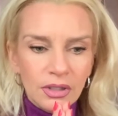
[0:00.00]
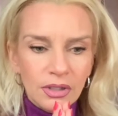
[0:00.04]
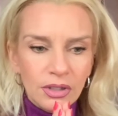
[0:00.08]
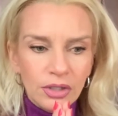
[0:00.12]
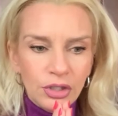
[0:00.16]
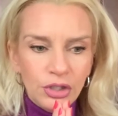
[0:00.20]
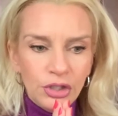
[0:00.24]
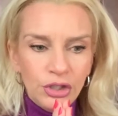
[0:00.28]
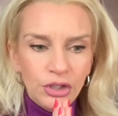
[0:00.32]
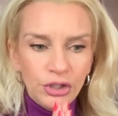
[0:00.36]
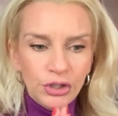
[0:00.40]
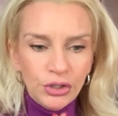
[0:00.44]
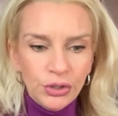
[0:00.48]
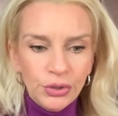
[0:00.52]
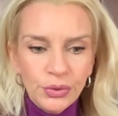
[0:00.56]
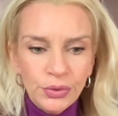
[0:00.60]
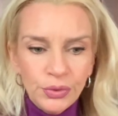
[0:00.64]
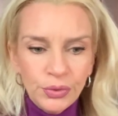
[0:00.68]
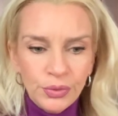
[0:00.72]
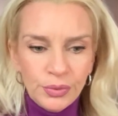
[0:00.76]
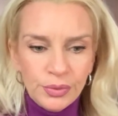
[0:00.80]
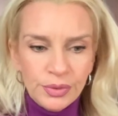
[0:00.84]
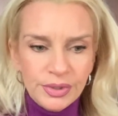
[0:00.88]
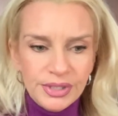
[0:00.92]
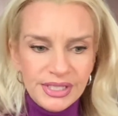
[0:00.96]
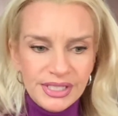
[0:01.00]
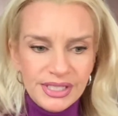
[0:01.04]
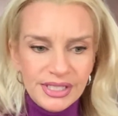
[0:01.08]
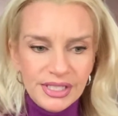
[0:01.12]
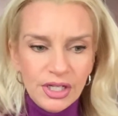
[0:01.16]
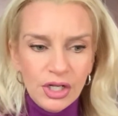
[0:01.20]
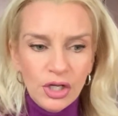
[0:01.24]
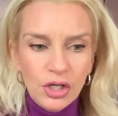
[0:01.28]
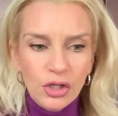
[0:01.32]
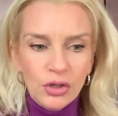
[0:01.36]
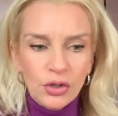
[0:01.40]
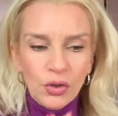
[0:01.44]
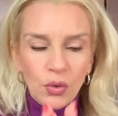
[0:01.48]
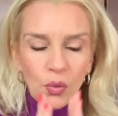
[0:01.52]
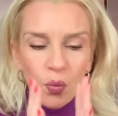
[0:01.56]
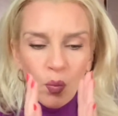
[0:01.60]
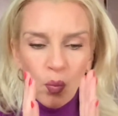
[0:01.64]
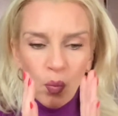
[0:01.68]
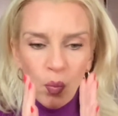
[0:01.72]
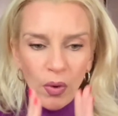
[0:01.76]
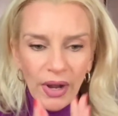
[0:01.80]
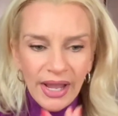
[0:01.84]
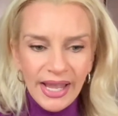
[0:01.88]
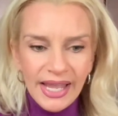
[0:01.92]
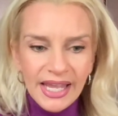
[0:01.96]
use the
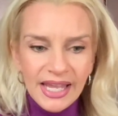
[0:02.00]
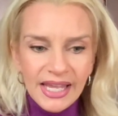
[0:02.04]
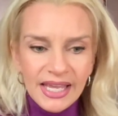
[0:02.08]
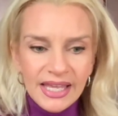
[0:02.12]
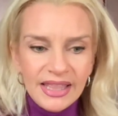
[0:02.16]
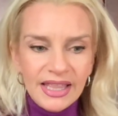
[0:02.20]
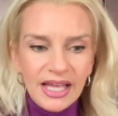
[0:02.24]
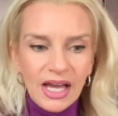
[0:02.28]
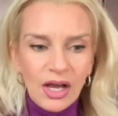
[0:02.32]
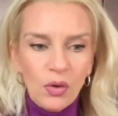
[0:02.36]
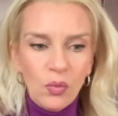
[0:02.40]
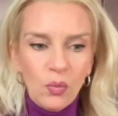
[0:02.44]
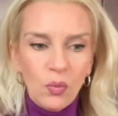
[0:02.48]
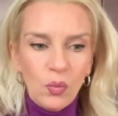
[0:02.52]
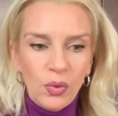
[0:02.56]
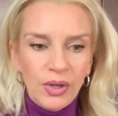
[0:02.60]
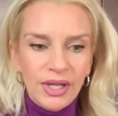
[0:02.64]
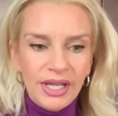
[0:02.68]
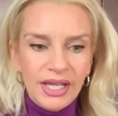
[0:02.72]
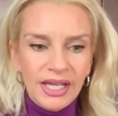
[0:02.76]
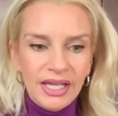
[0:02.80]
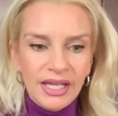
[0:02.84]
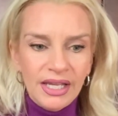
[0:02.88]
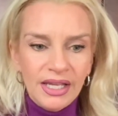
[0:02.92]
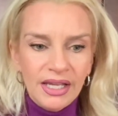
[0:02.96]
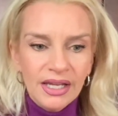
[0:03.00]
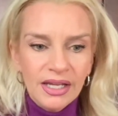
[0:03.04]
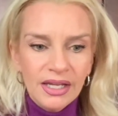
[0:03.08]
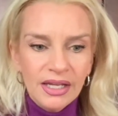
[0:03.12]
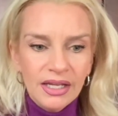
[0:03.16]
way that we